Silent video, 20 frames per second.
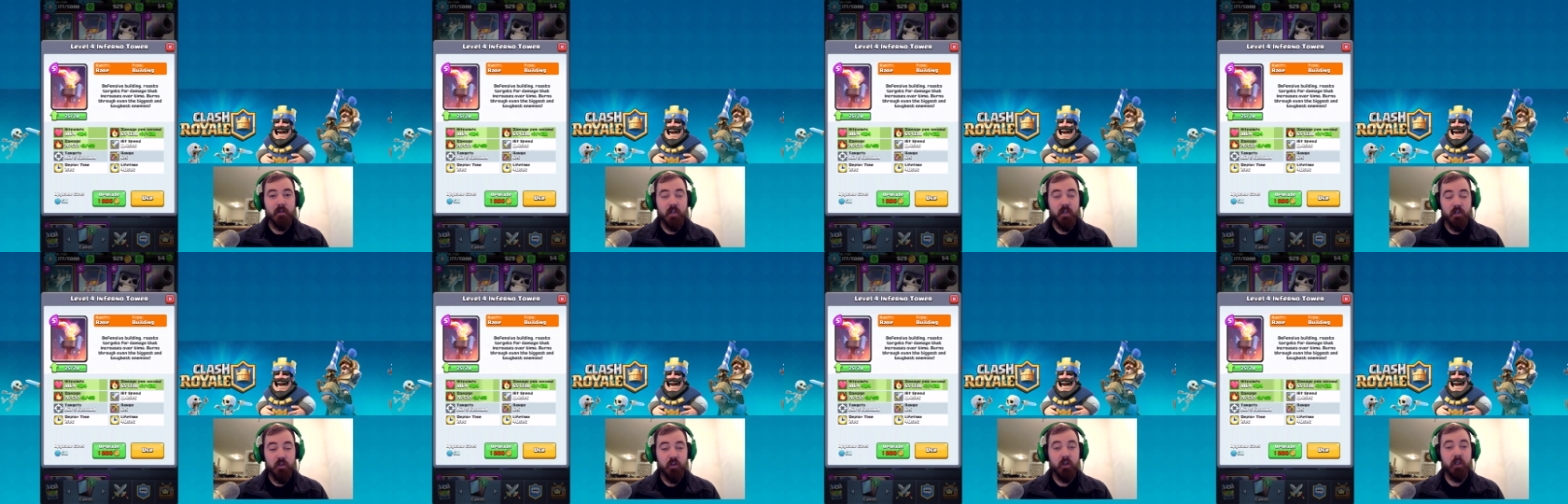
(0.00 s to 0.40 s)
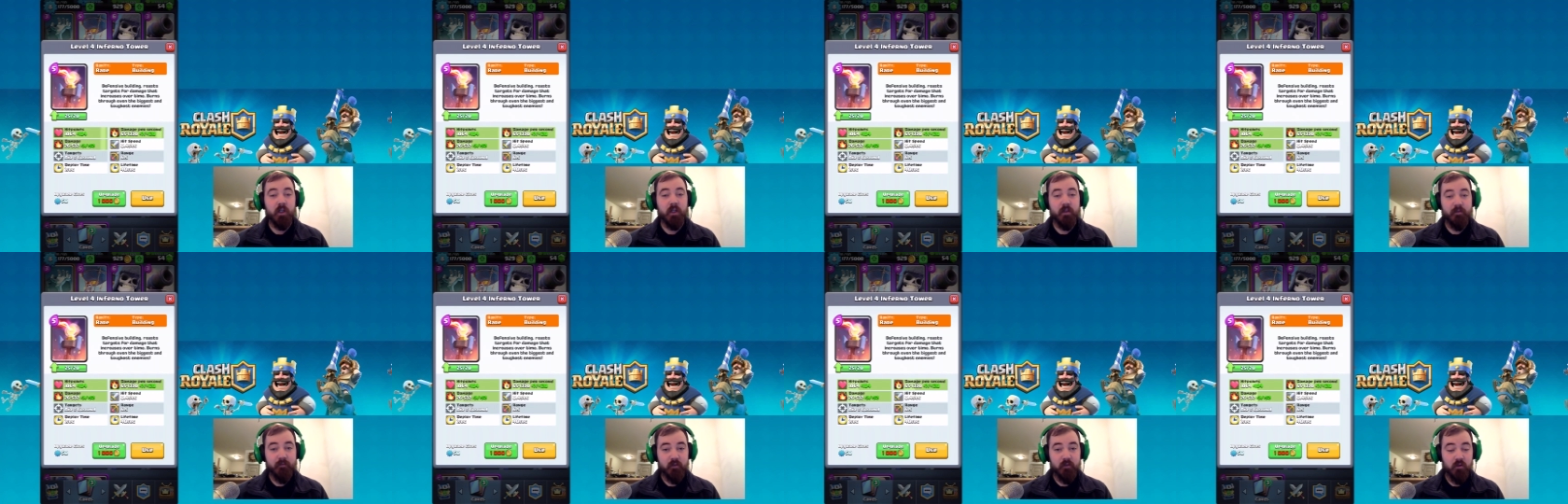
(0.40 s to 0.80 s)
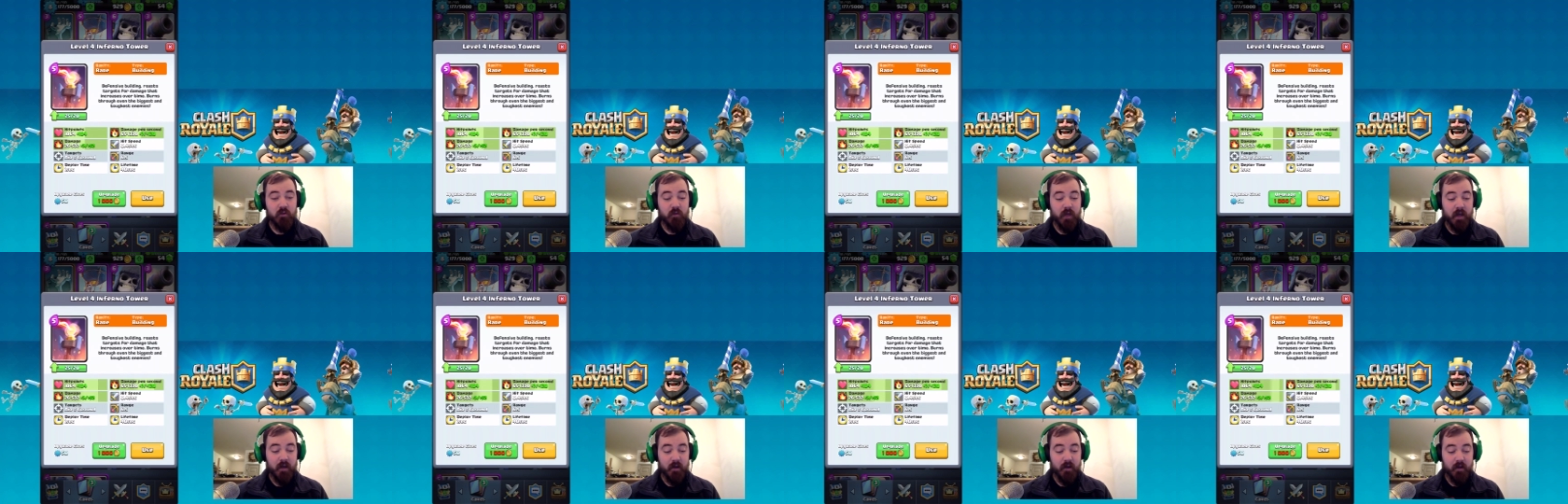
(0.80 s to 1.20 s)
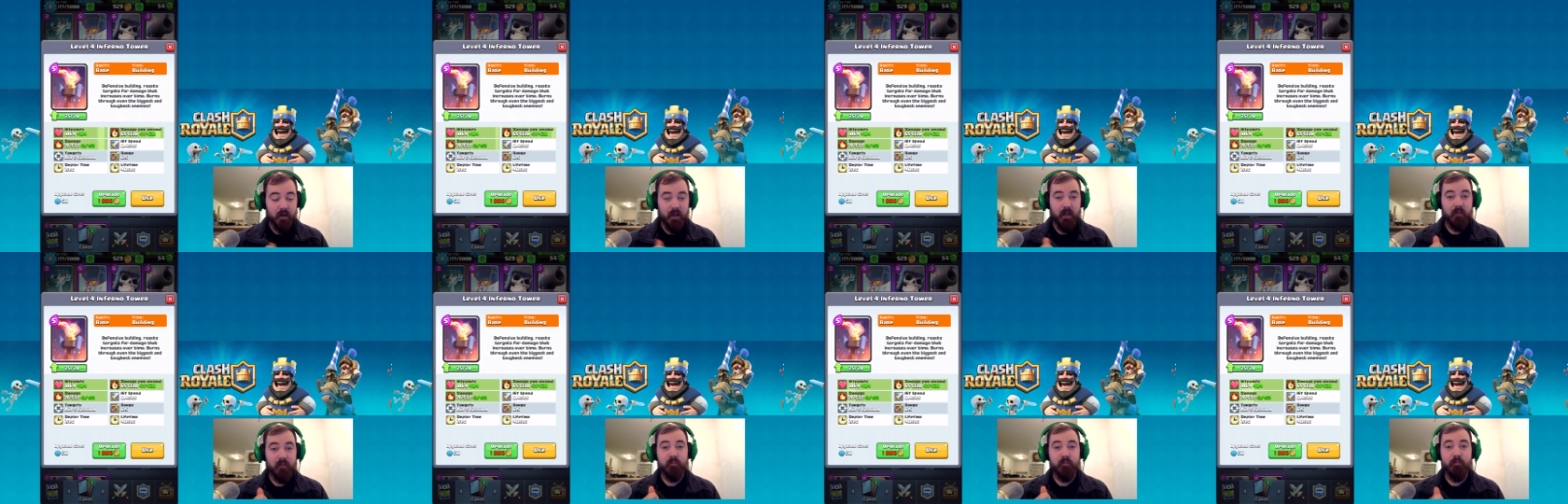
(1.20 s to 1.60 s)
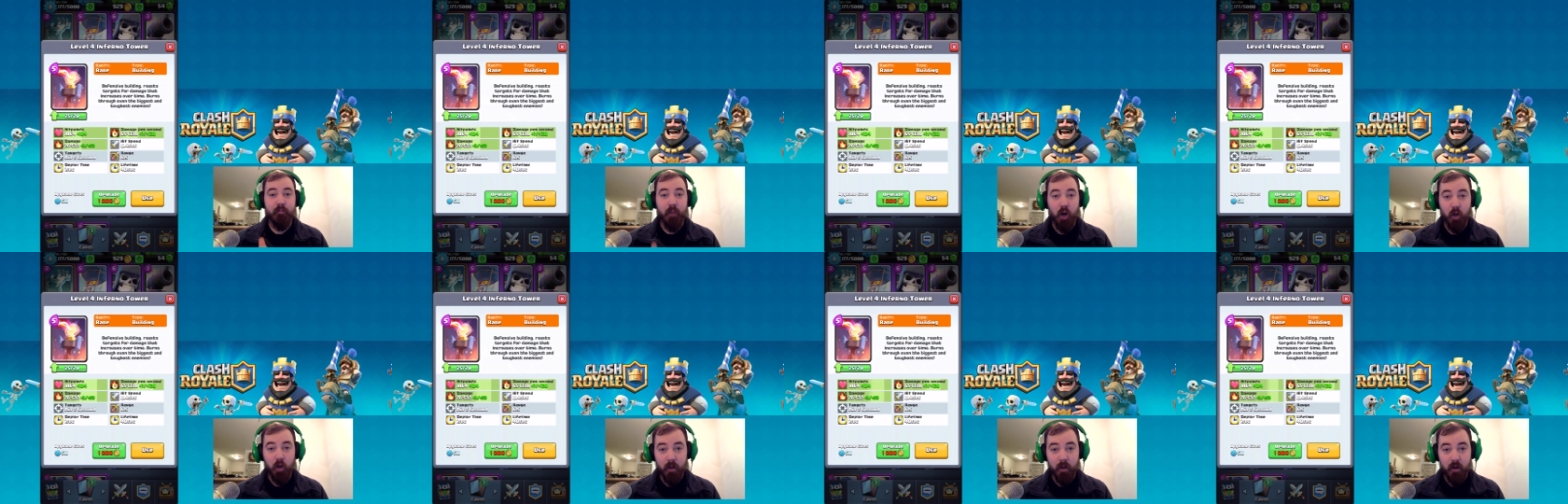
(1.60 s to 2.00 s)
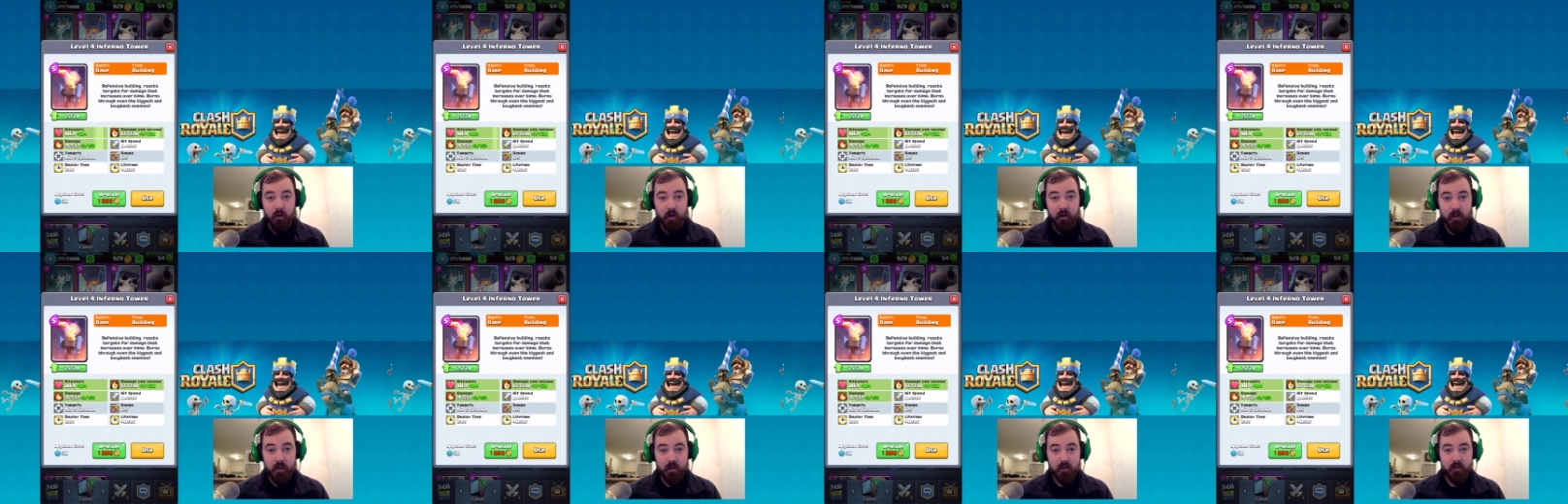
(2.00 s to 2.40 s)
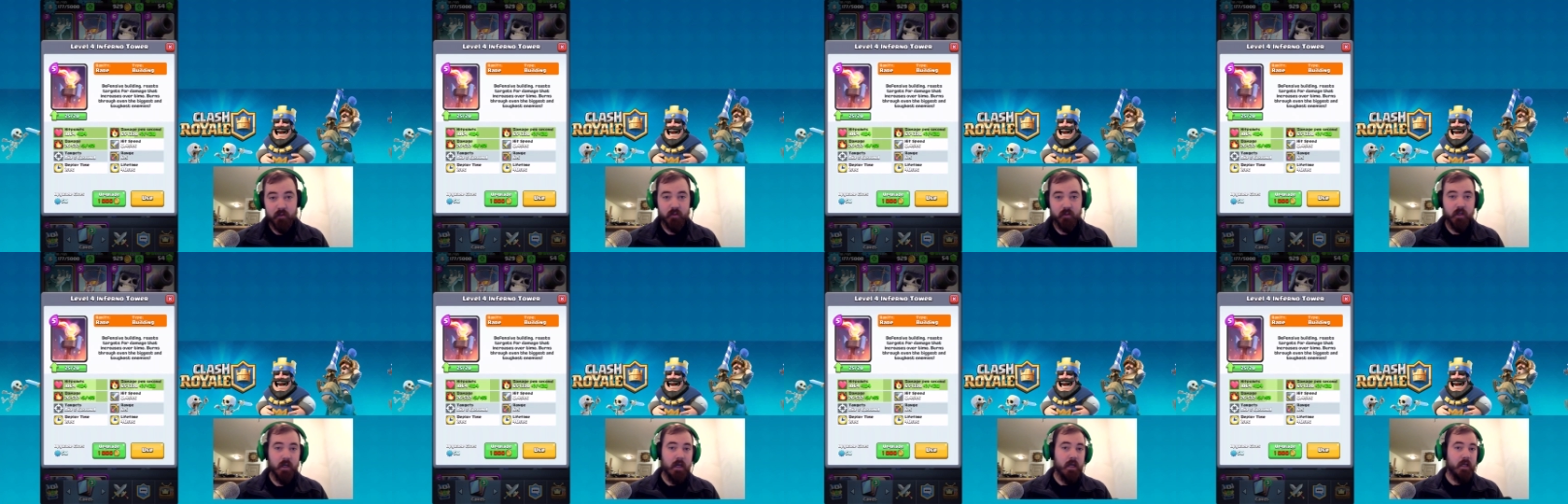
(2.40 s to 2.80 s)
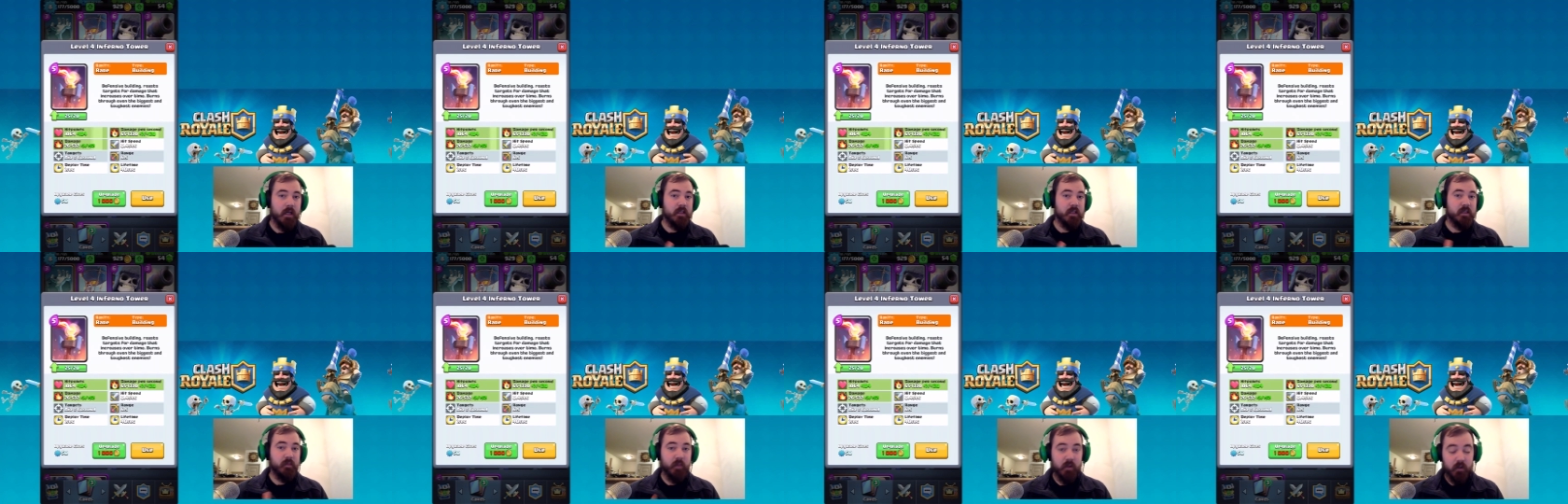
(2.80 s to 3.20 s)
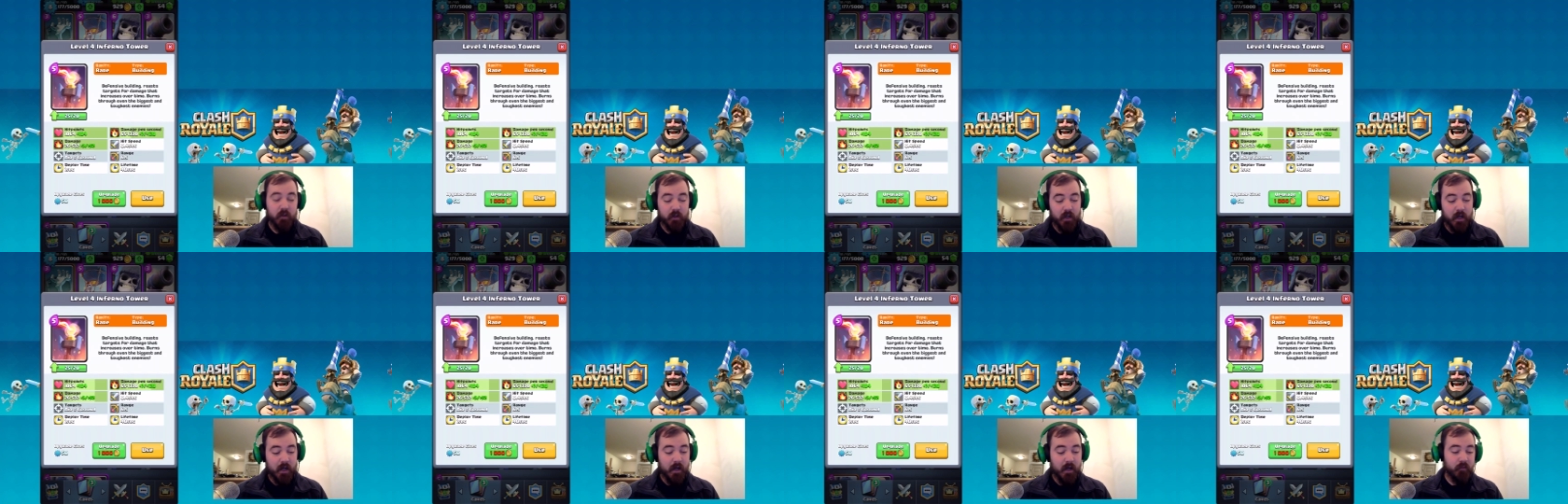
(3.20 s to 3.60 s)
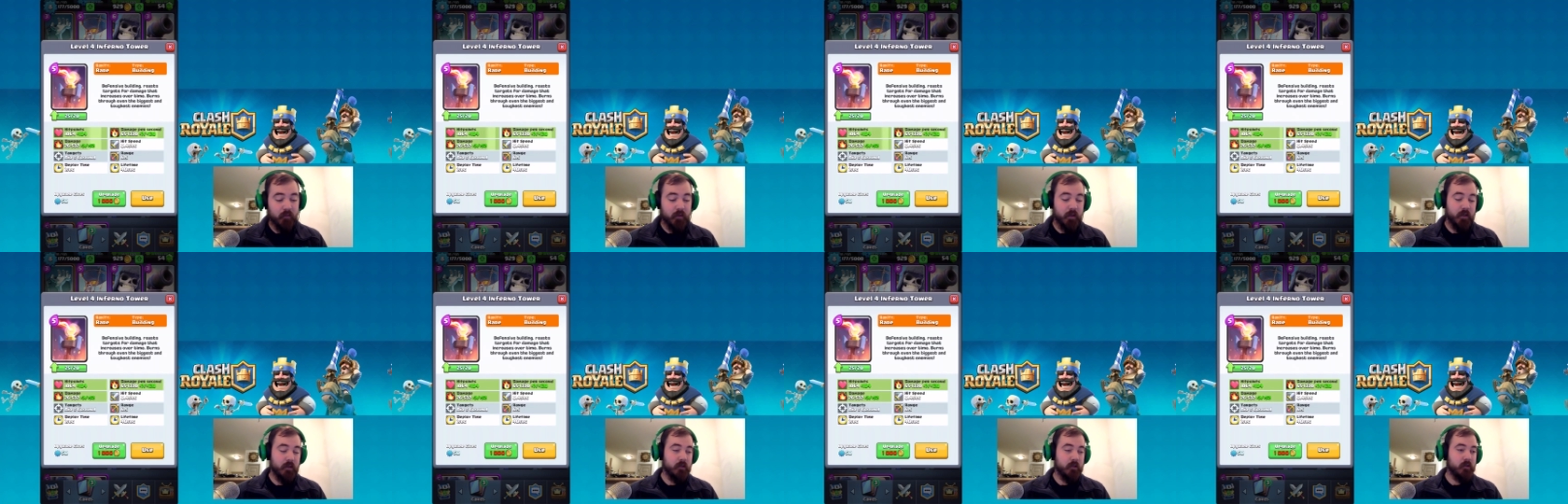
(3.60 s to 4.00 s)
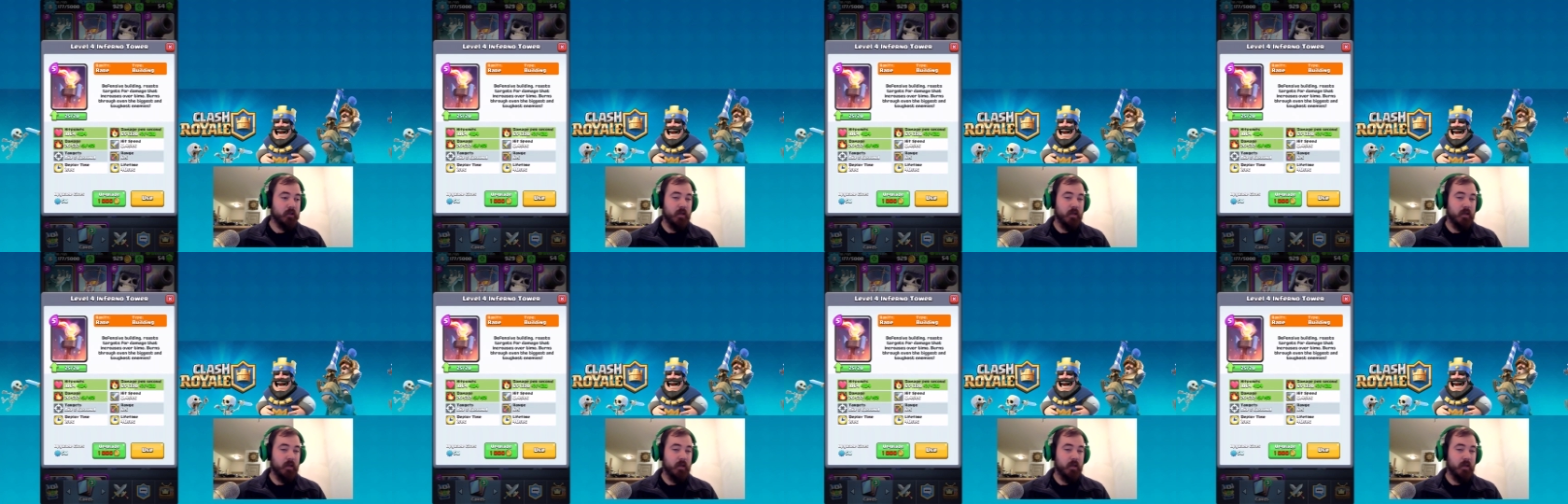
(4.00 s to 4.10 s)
and you're going to do that against Barbarians, Spear Goblins.